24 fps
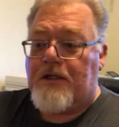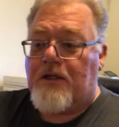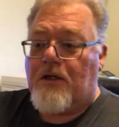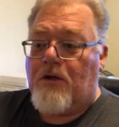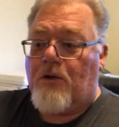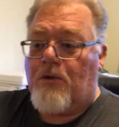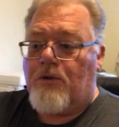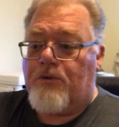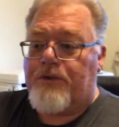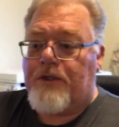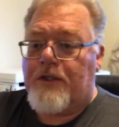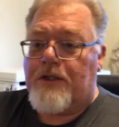the
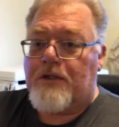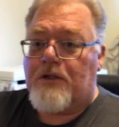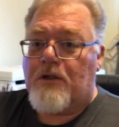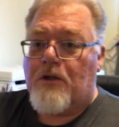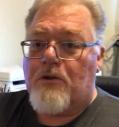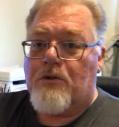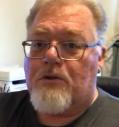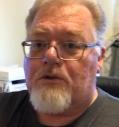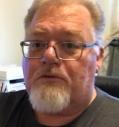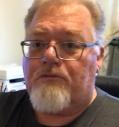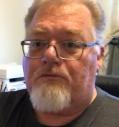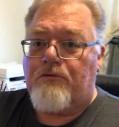whole thing
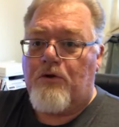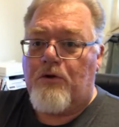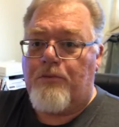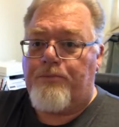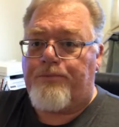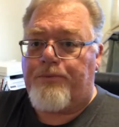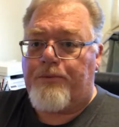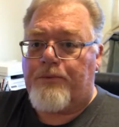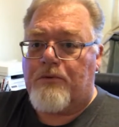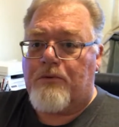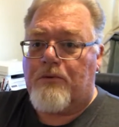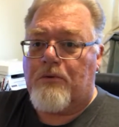goes floop
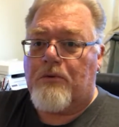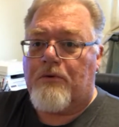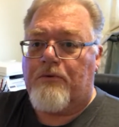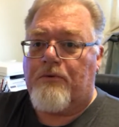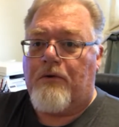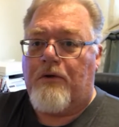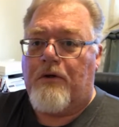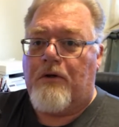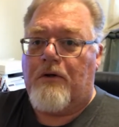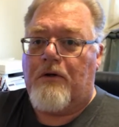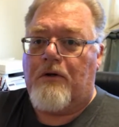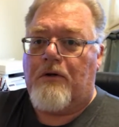or
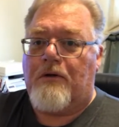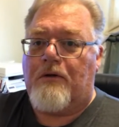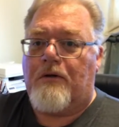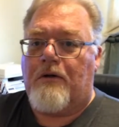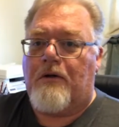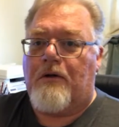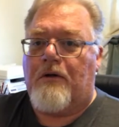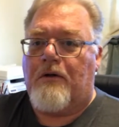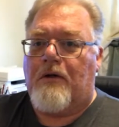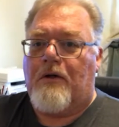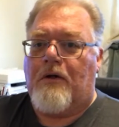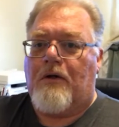
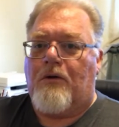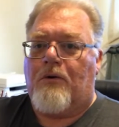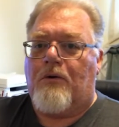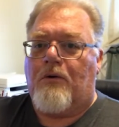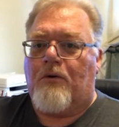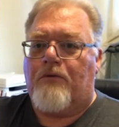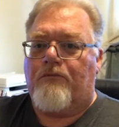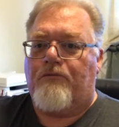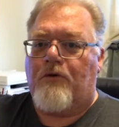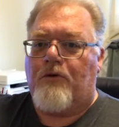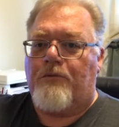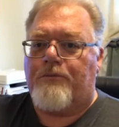
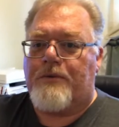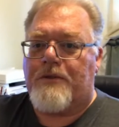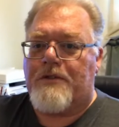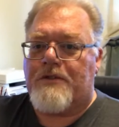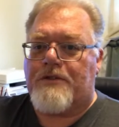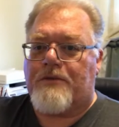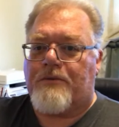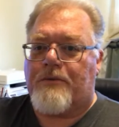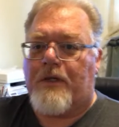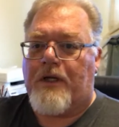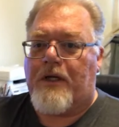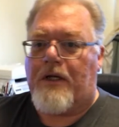floop
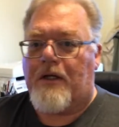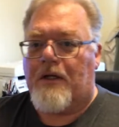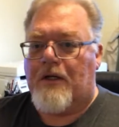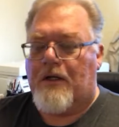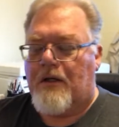this way.